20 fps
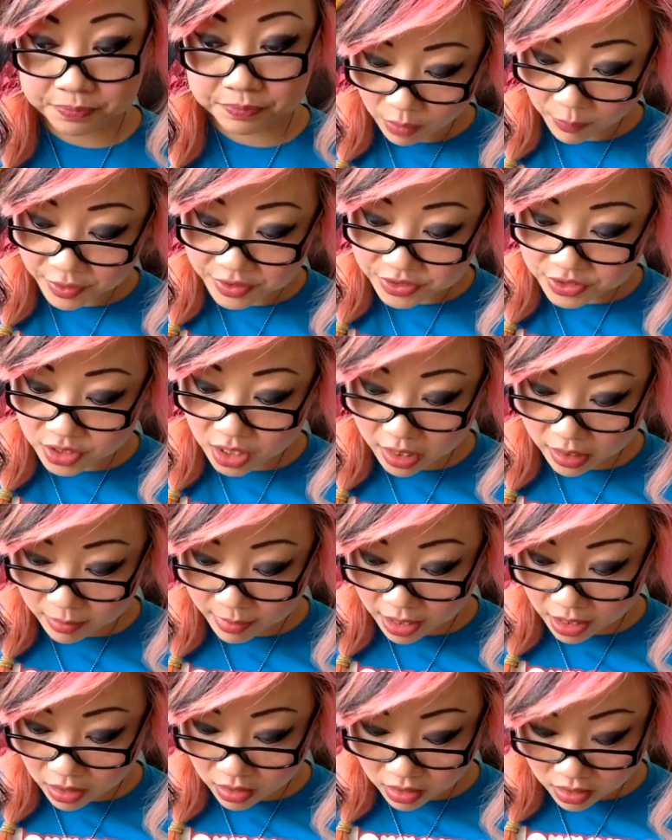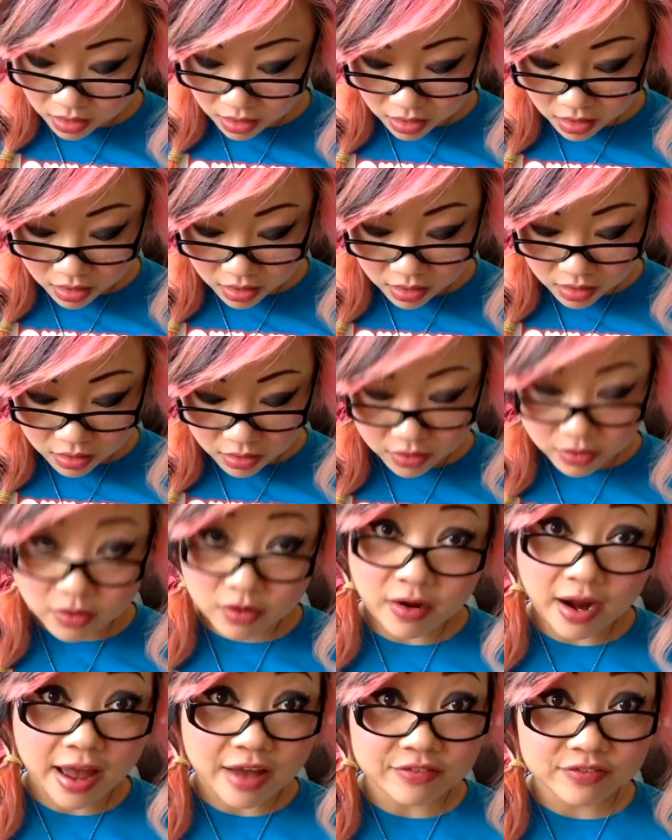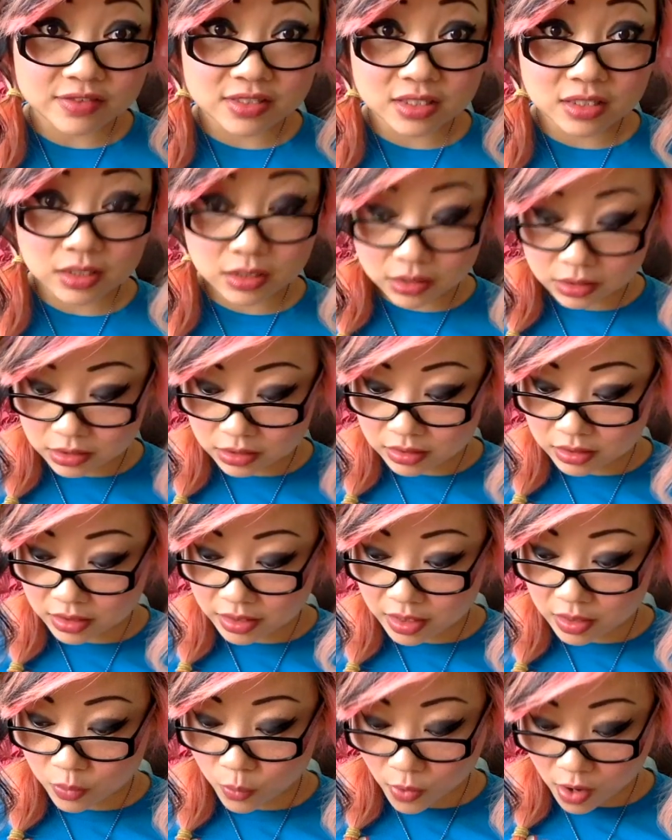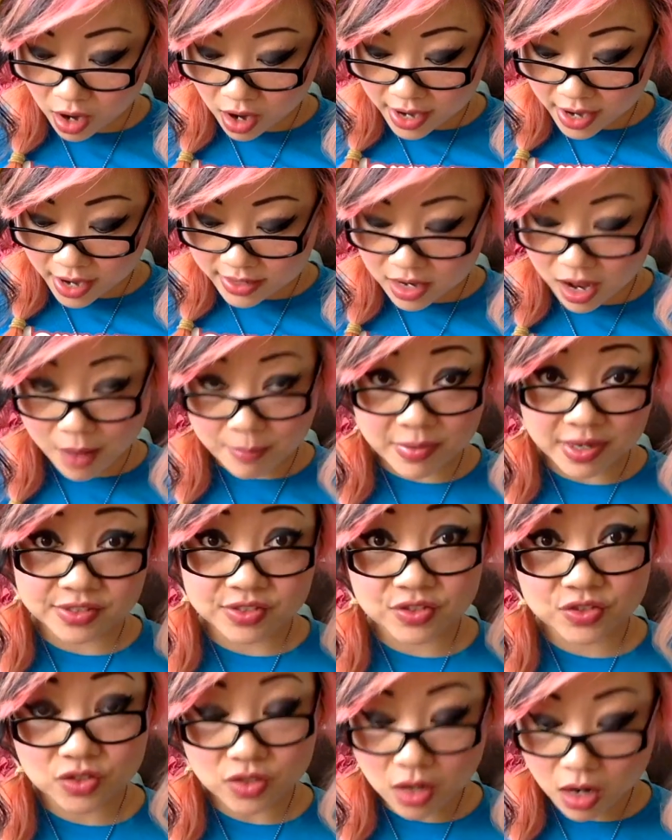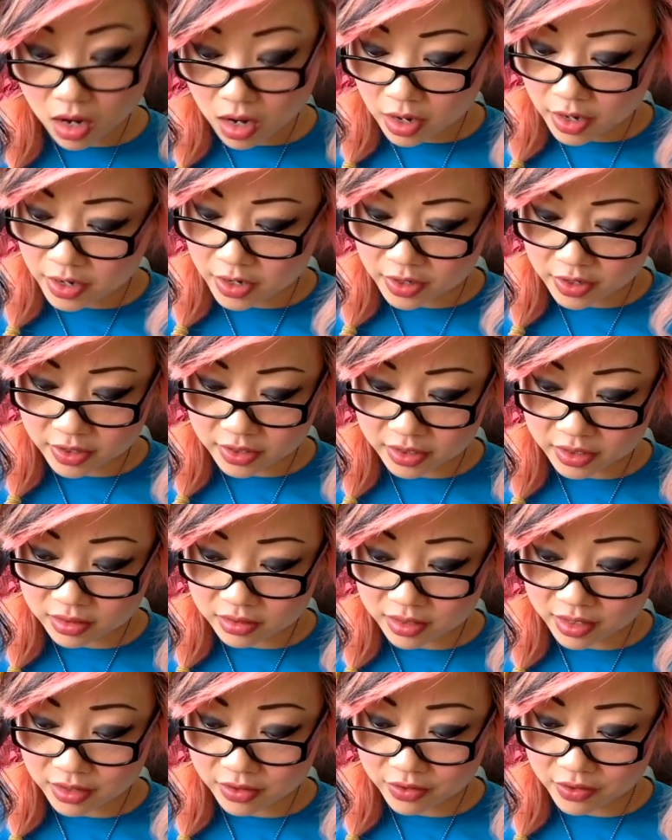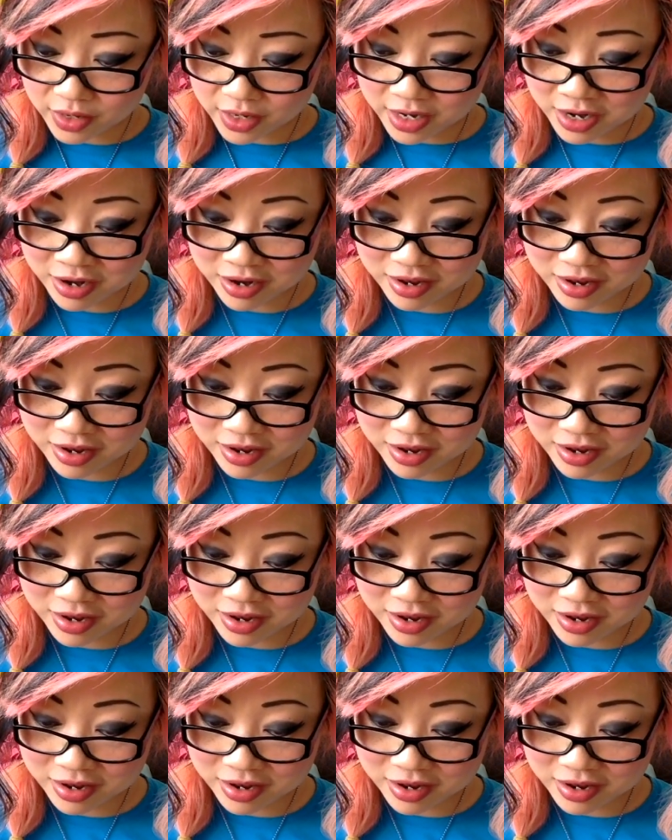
And we just talk about crafting and where I got my start and I don't know.